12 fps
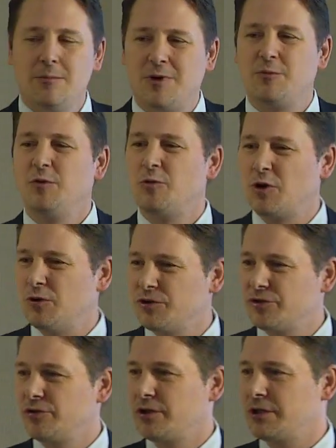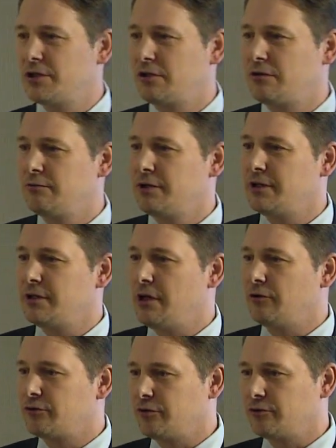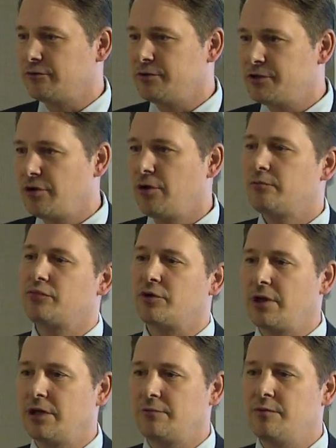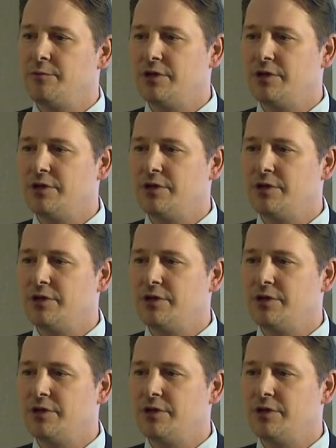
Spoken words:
but we would also not include it in our total return product.